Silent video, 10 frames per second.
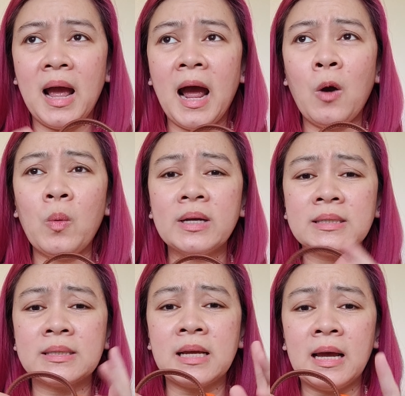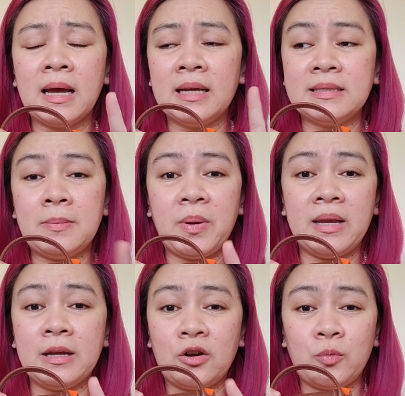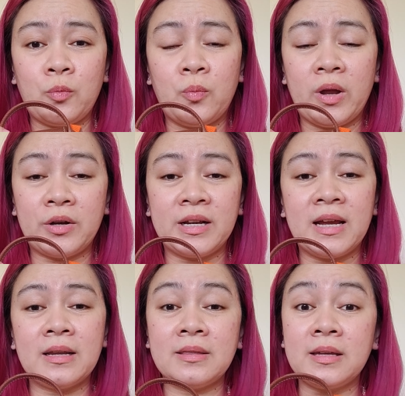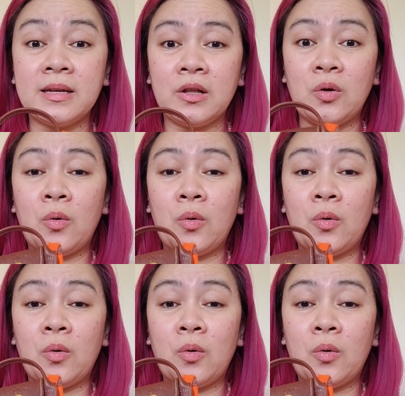i was debating on whether getting the yellow